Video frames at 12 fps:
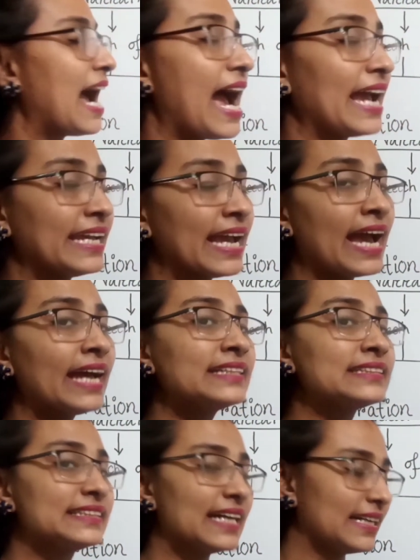I
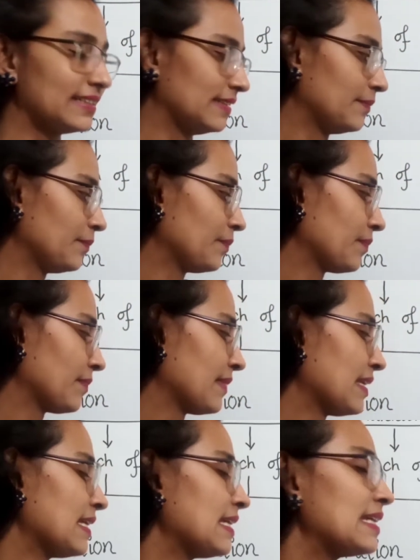had done.
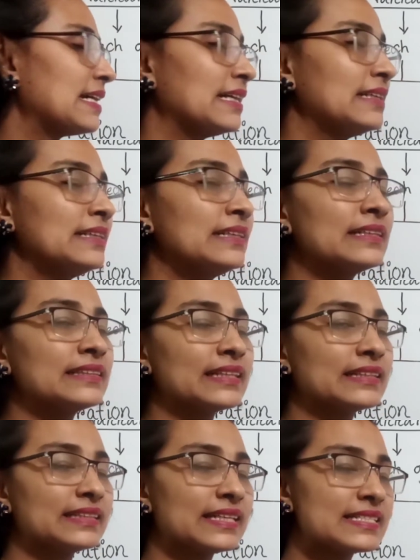Here the
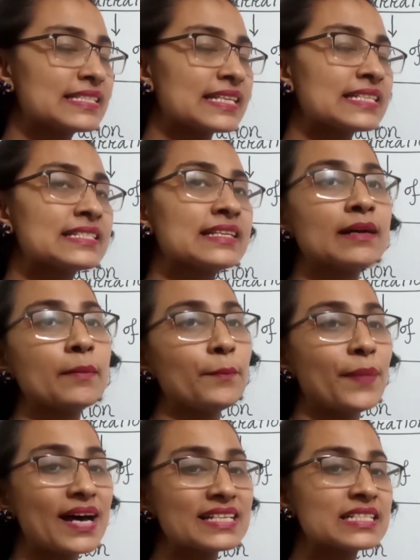tense is
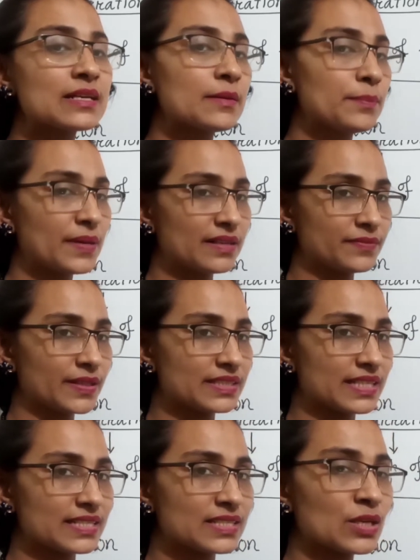past perfect
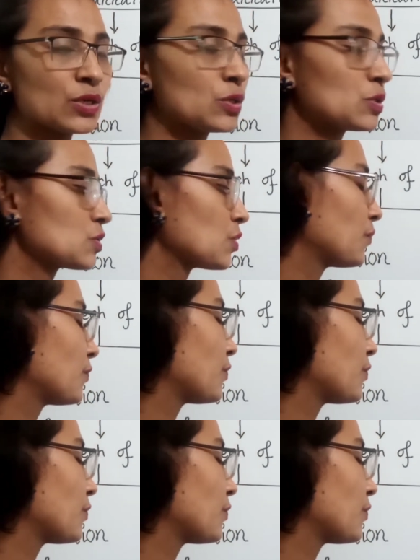tense. So